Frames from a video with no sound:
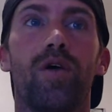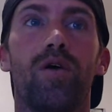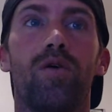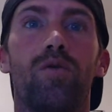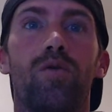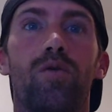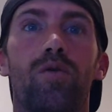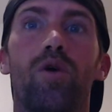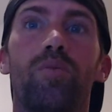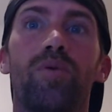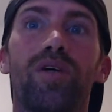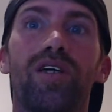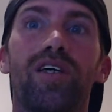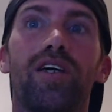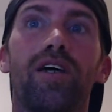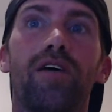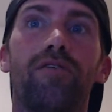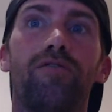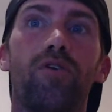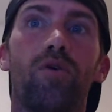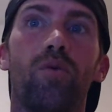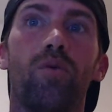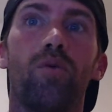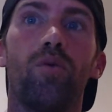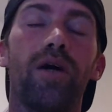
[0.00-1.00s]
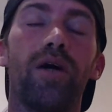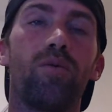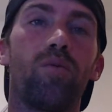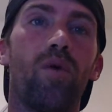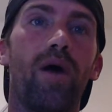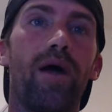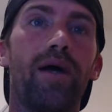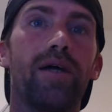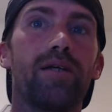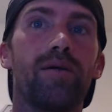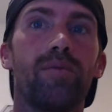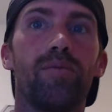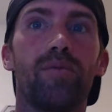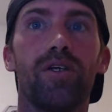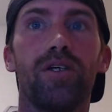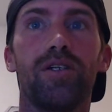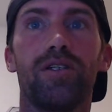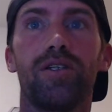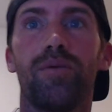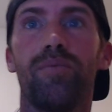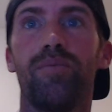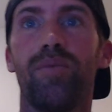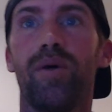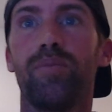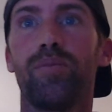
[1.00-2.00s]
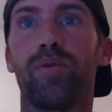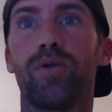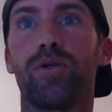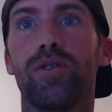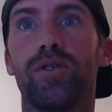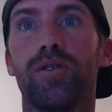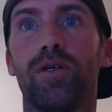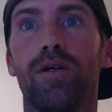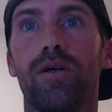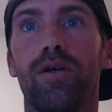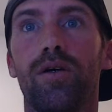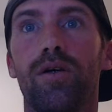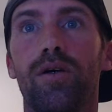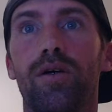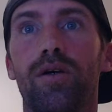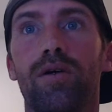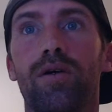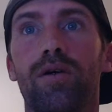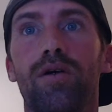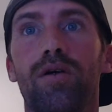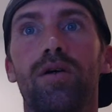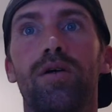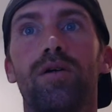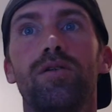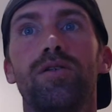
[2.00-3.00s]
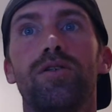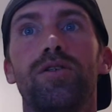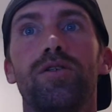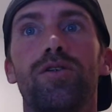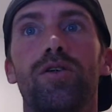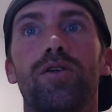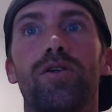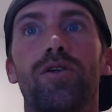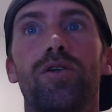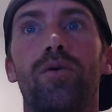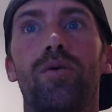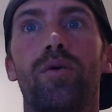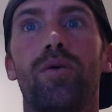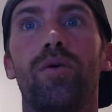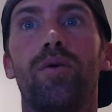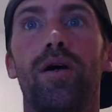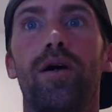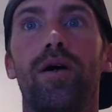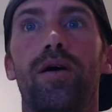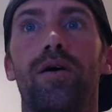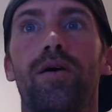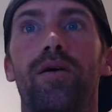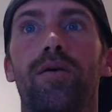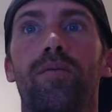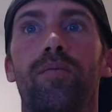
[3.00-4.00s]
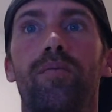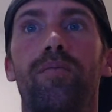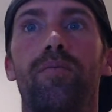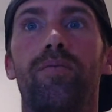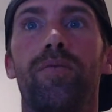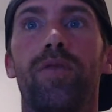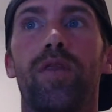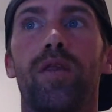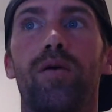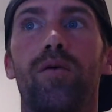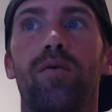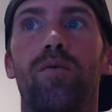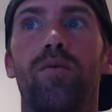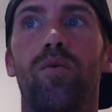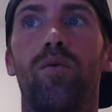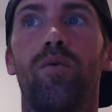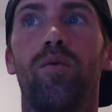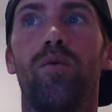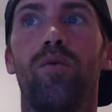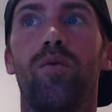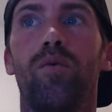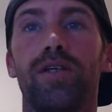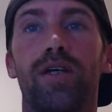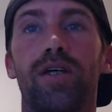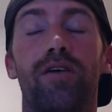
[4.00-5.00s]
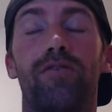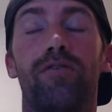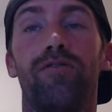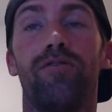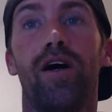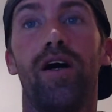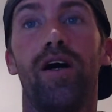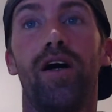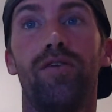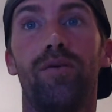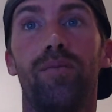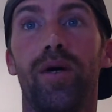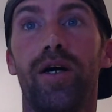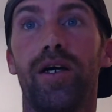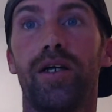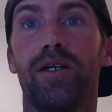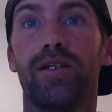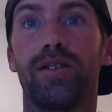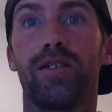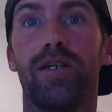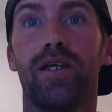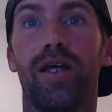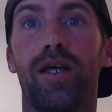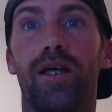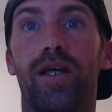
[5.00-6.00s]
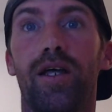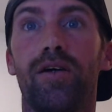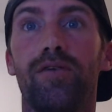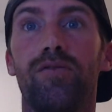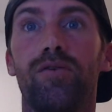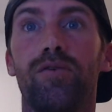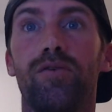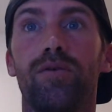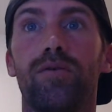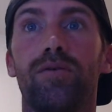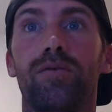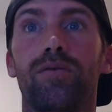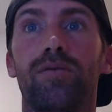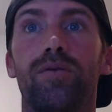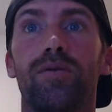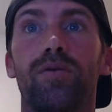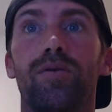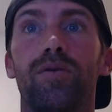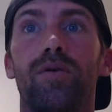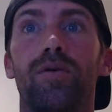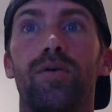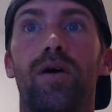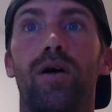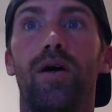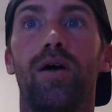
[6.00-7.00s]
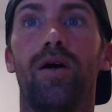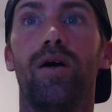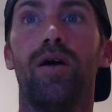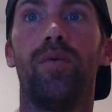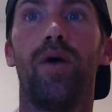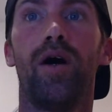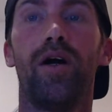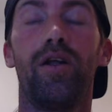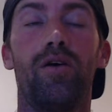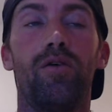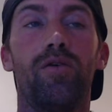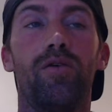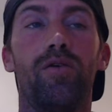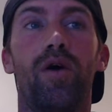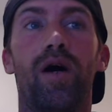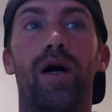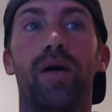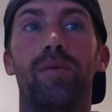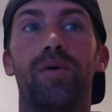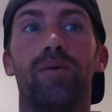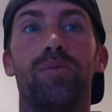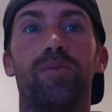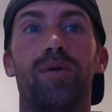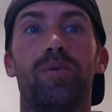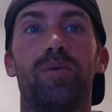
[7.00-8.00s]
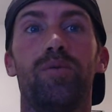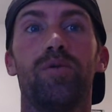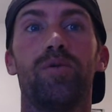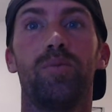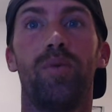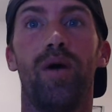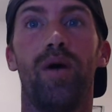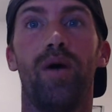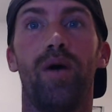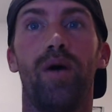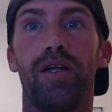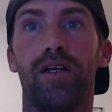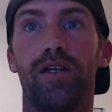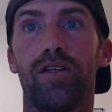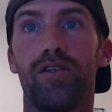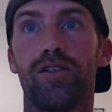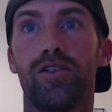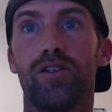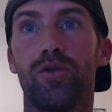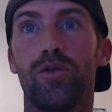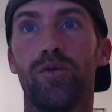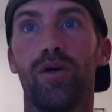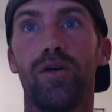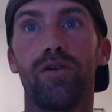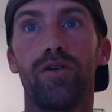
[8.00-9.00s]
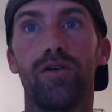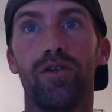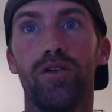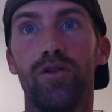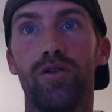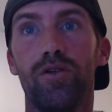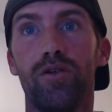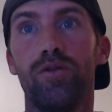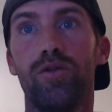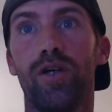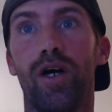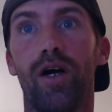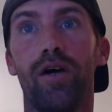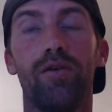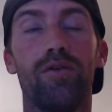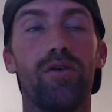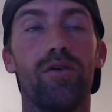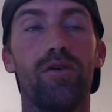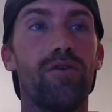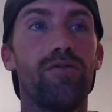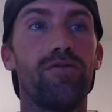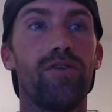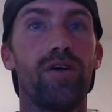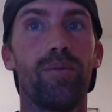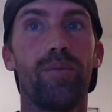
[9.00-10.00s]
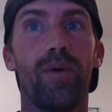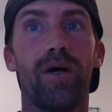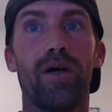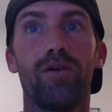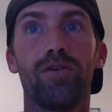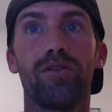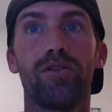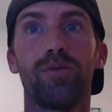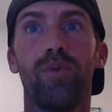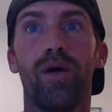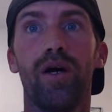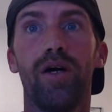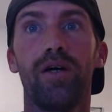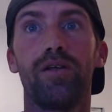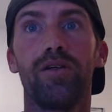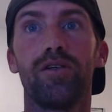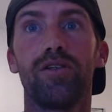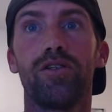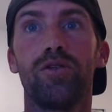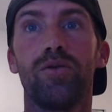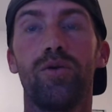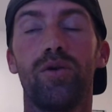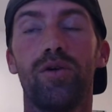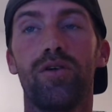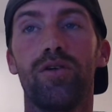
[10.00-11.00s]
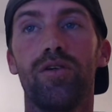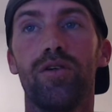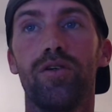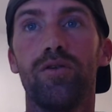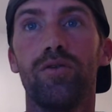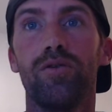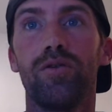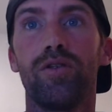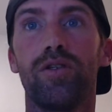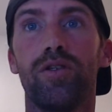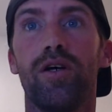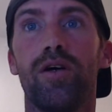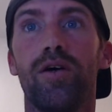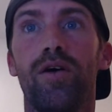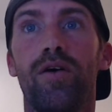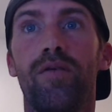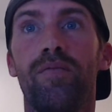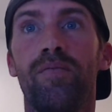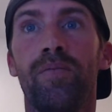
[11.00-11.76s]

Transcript: will be given away randomly to members. So if I ever make it to that level. I don't know how many people's buying into the 200 huge. I don't know if anybody else is buying into the 200 huge.